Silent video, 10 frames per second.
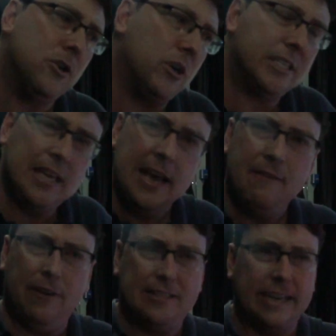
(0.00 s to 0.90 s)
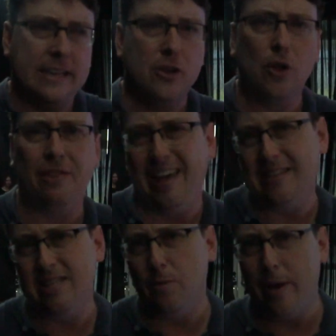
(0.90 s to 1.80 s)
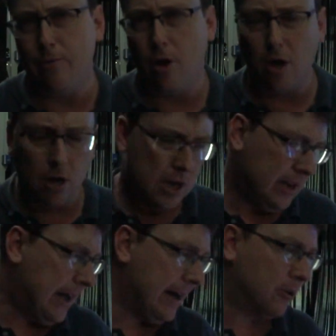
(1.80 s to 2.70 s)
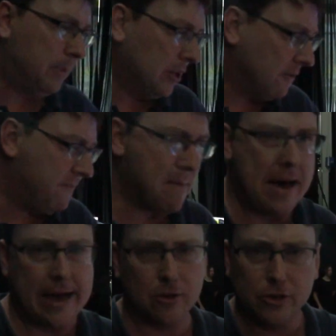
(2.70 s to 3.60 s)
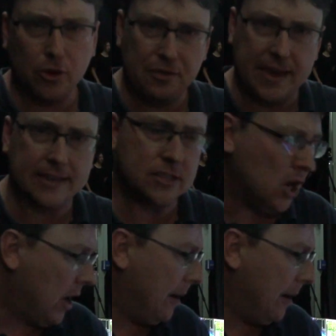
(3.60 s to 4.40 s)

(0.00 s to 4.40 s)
noise, fix any little things that went wrong, could be little feedback or little things.